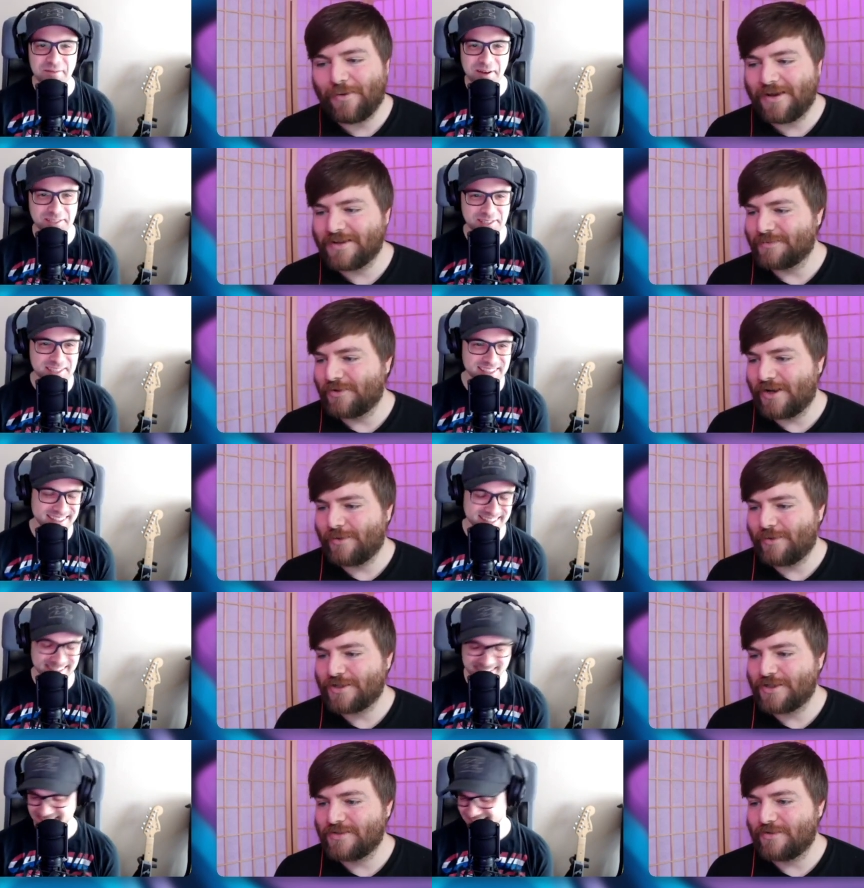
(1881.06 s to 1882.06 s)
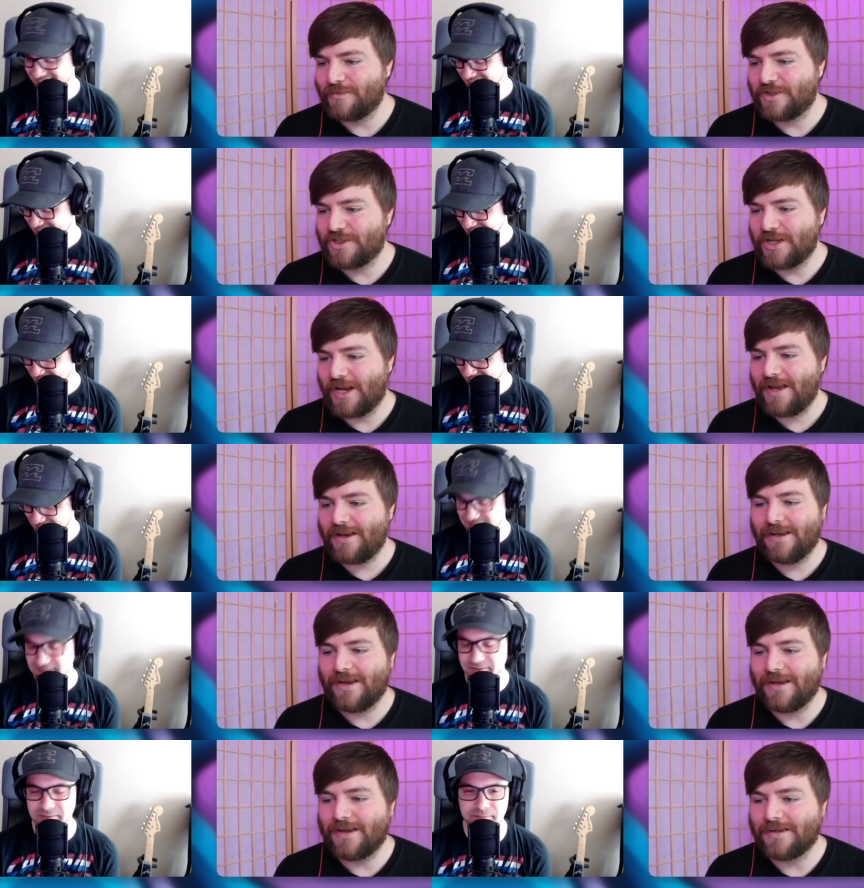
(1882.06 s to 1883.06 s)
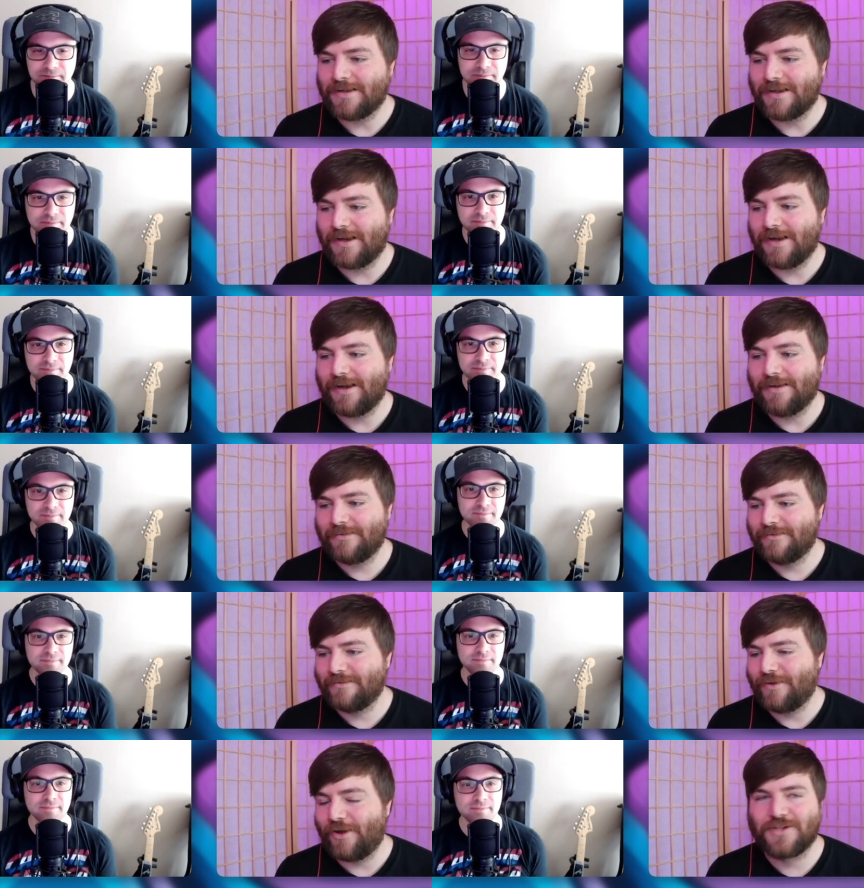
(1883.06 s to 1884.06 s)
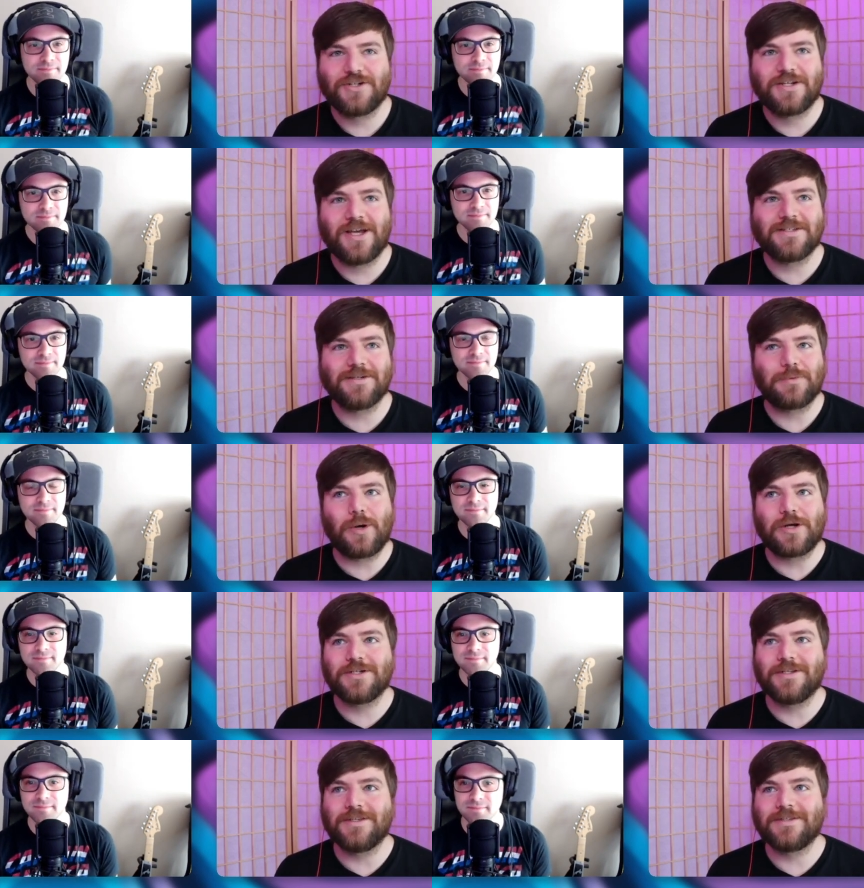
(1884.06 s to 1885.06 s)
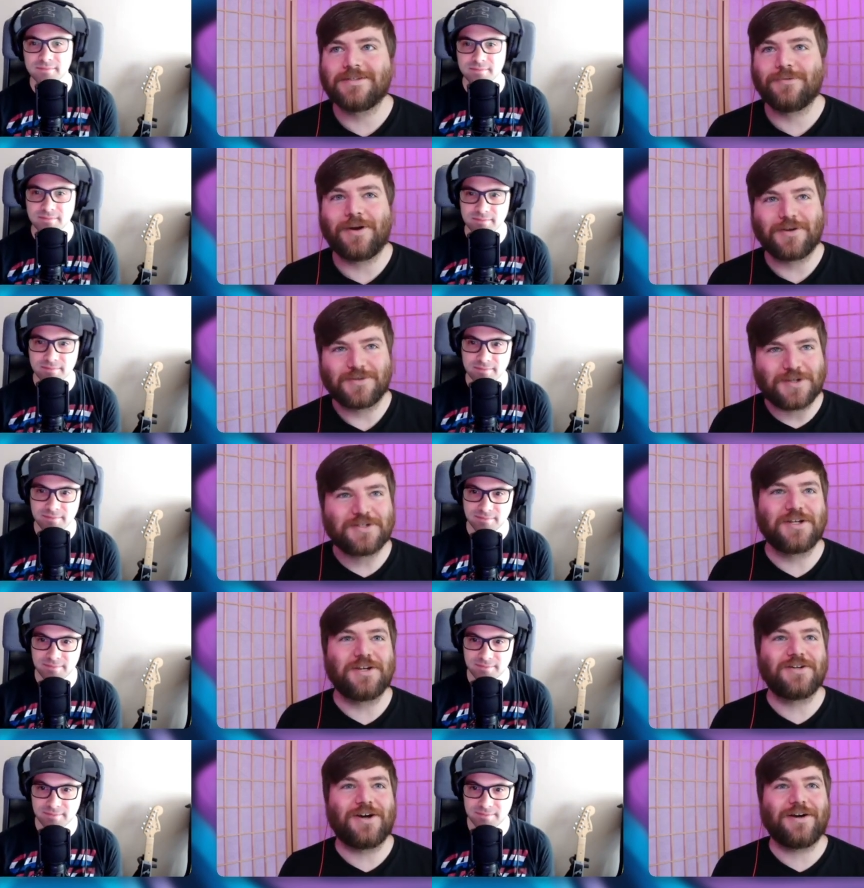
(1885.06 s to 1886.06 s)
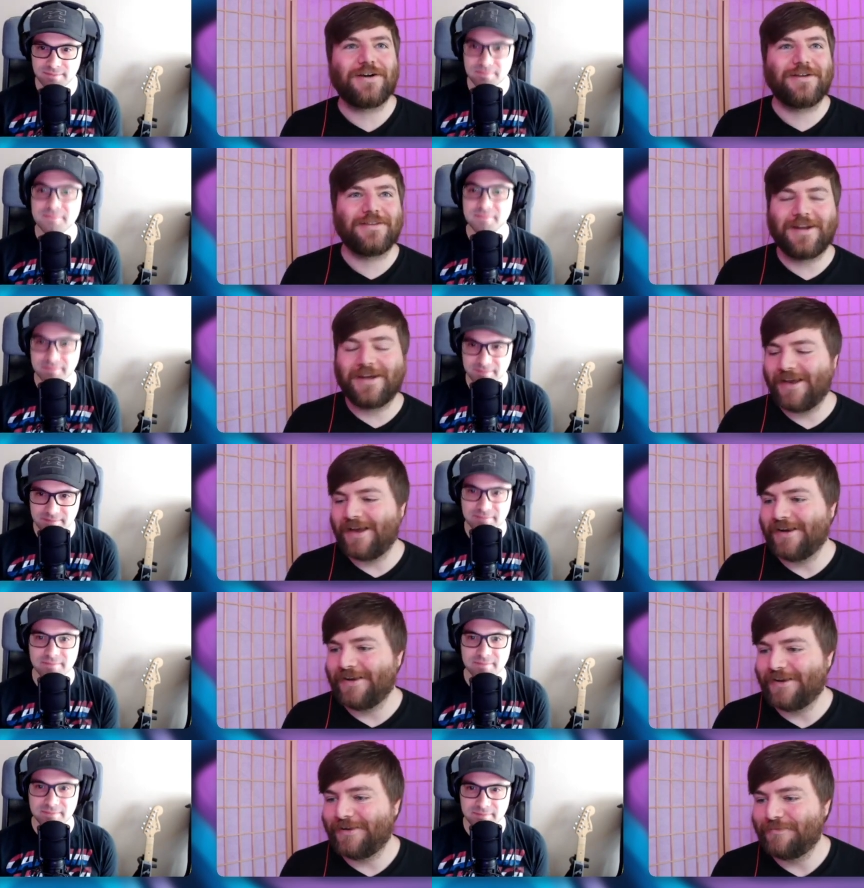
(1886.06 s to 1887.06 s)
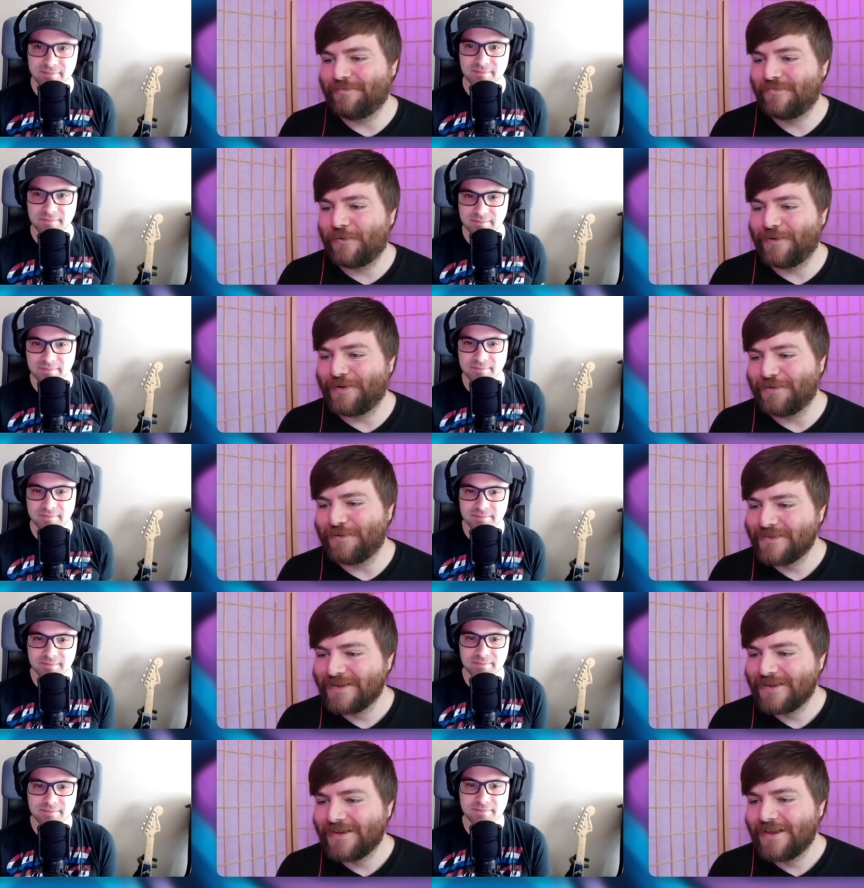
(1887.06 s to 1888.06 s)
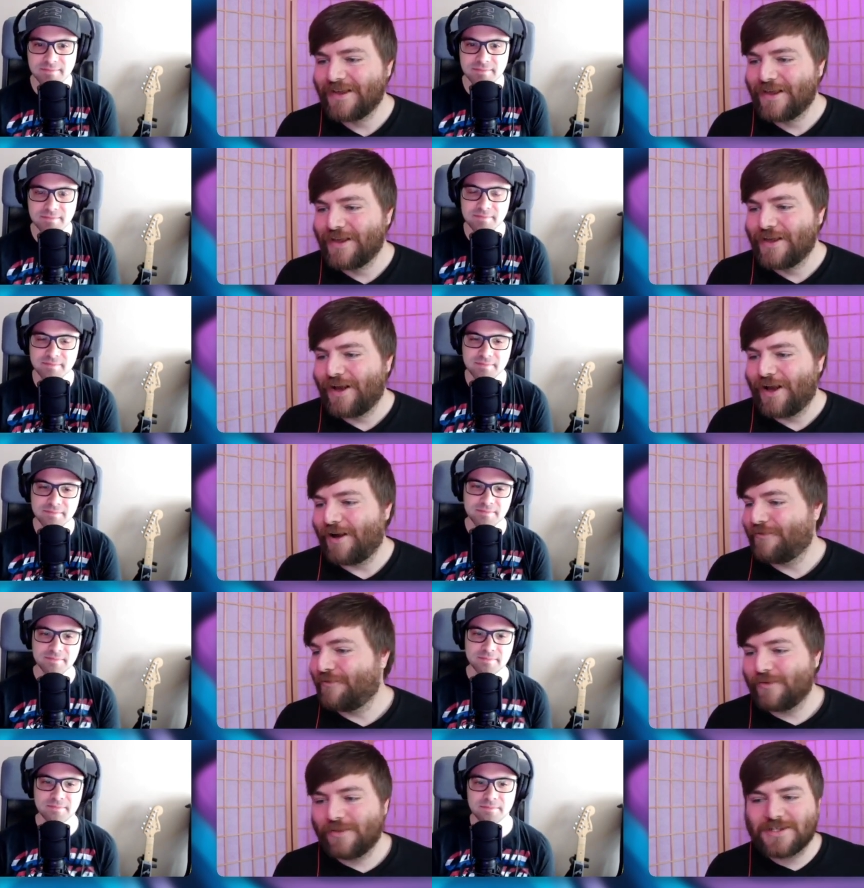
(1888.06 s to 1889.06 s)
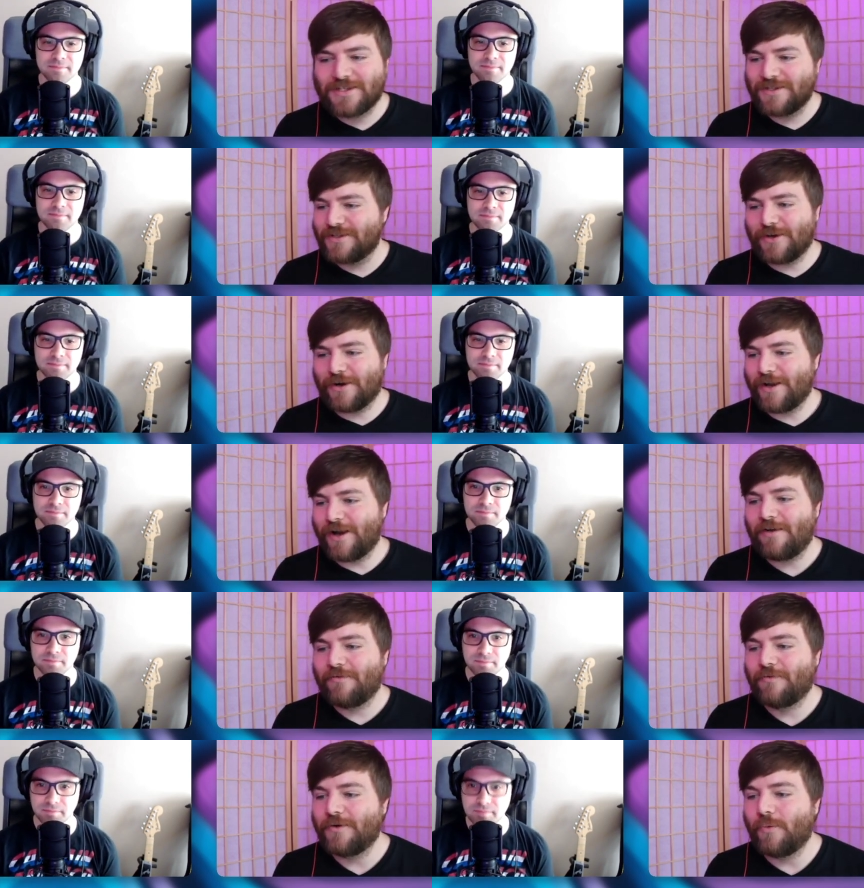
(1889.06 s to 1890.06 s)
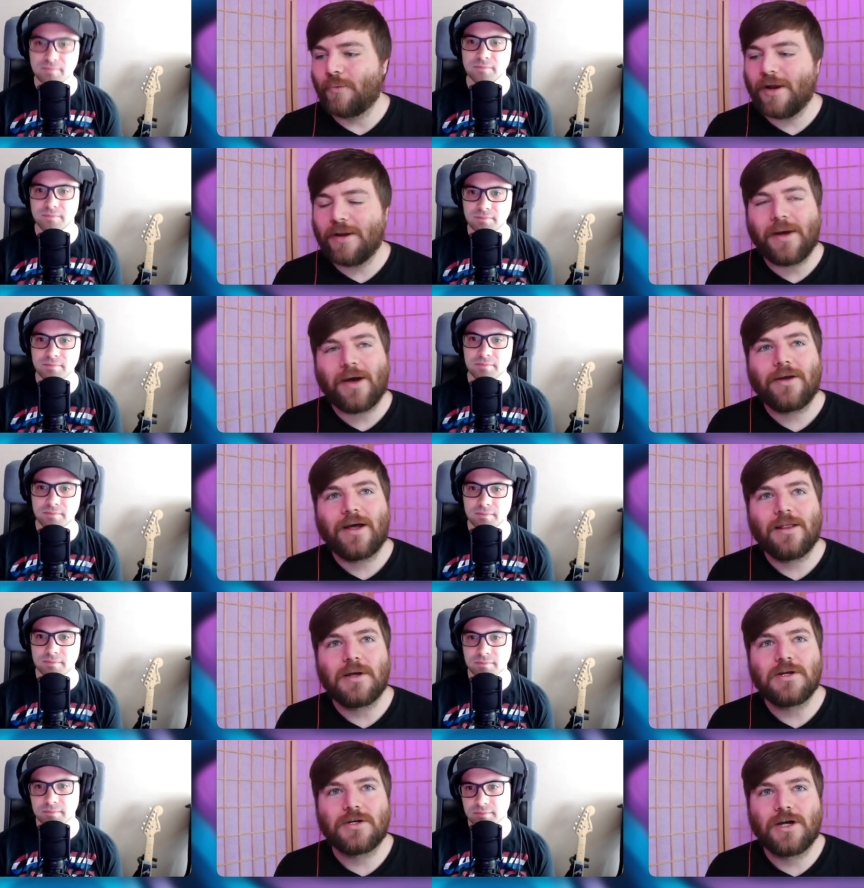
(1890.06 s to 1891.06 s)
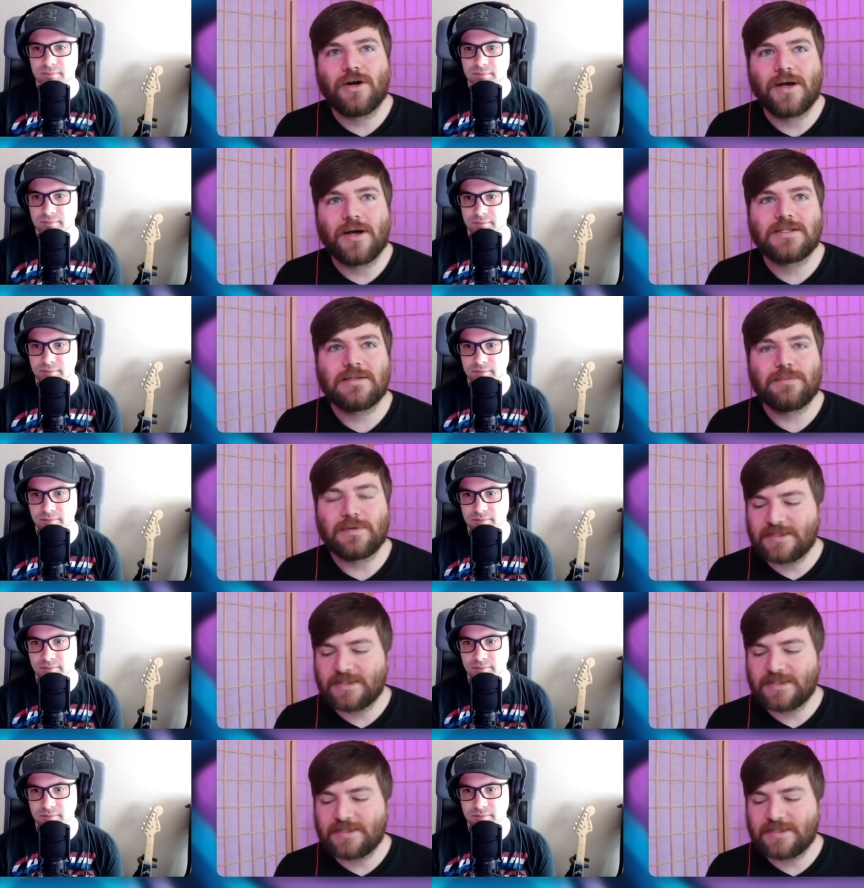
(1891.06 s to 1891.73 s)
Speaker 1: Thank yeah, we so had much. some great questions from the chat, and uh, also just had some questions when I was watching your talk that I had um, for you. Uh, for let's starting off, you know, what about elementary OS